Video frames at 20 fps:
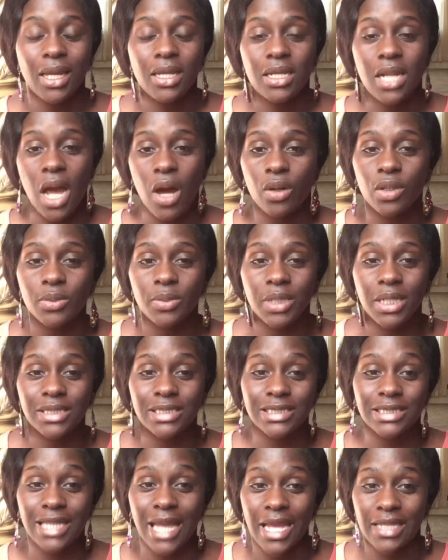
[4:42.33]
Not only because
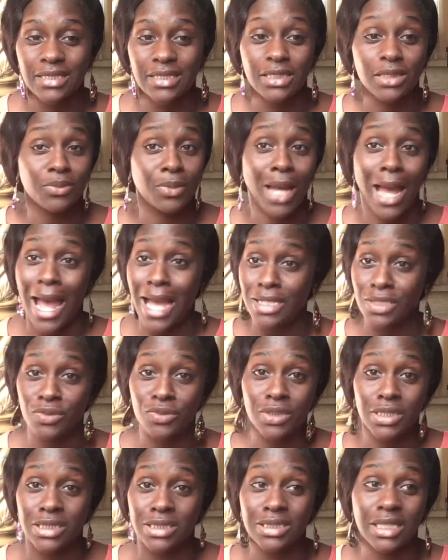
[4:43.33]
it's tax season, but I do
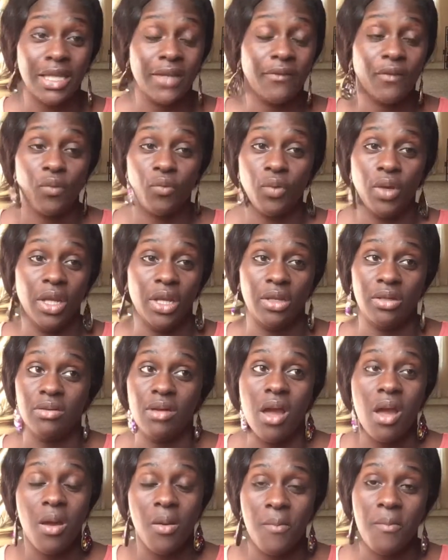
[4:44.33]
this even
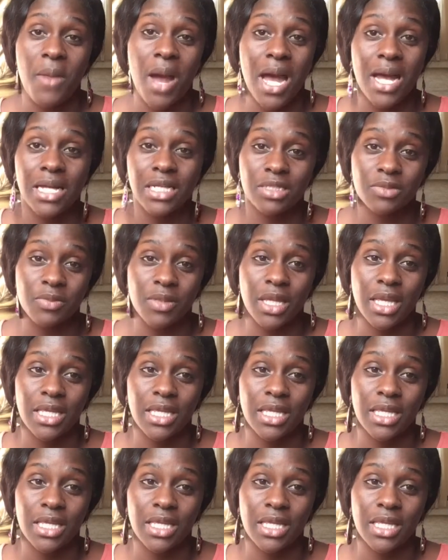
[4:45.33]
when my husband